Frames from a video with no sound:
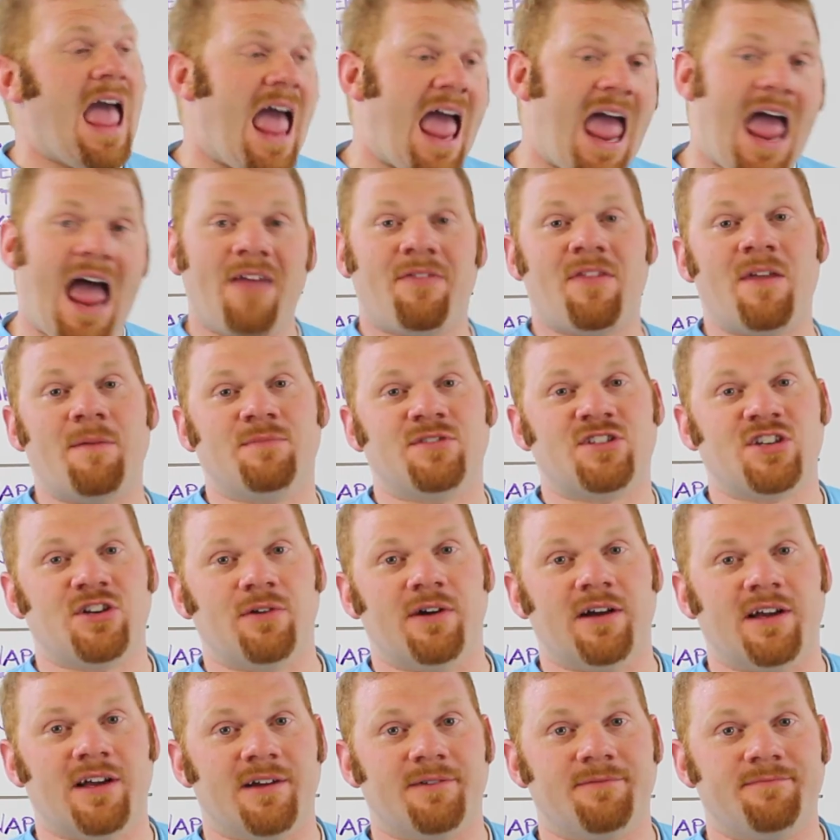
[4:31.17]
add them to
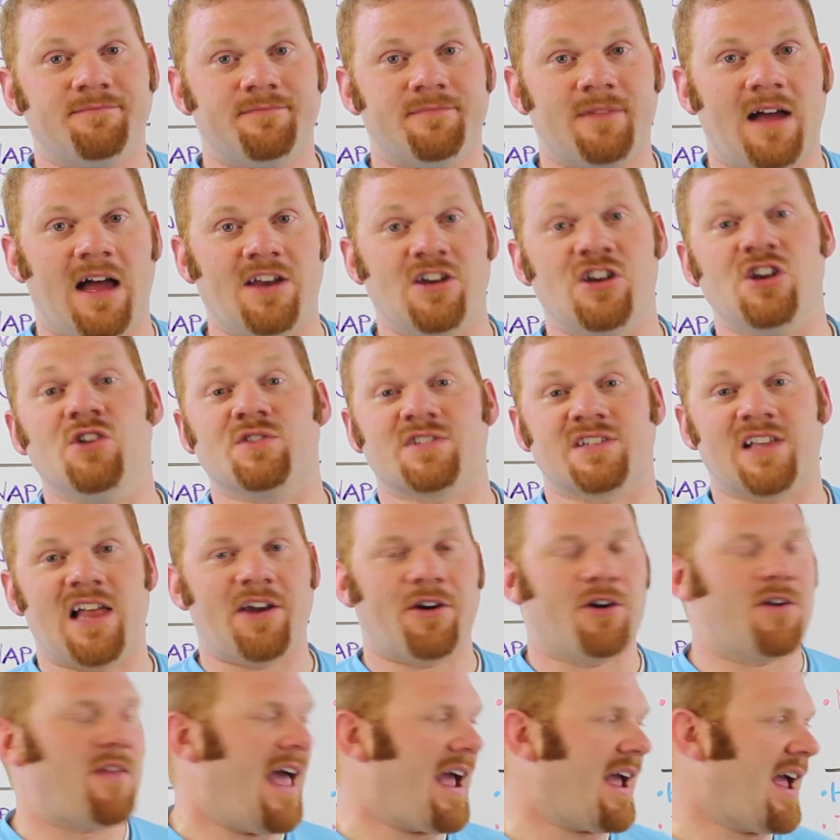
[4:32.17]
a
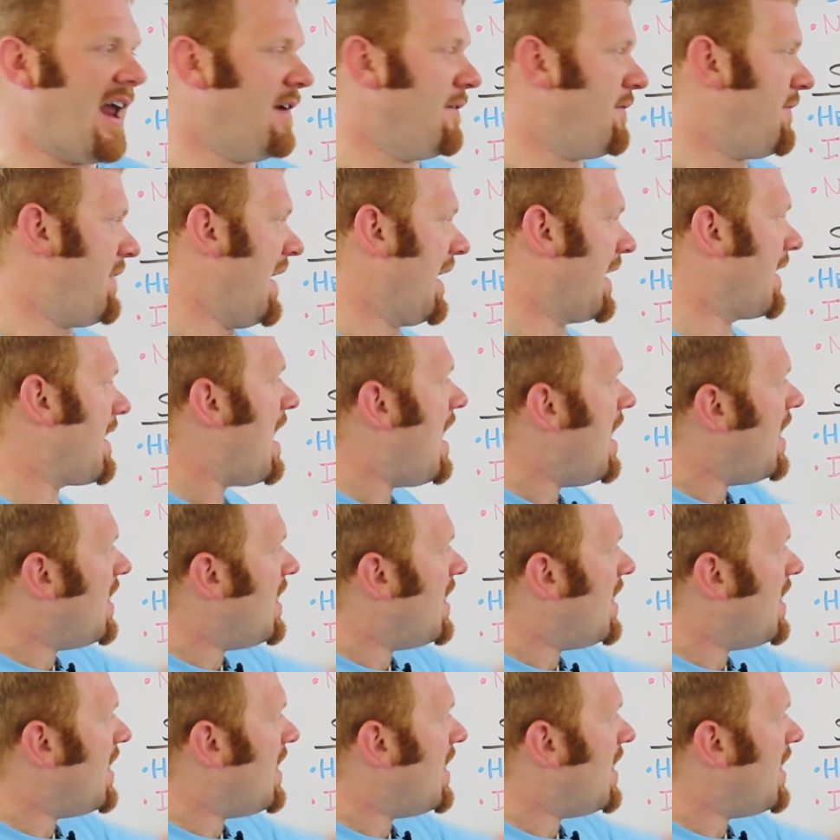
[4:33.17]
newsletter, that kind of thing.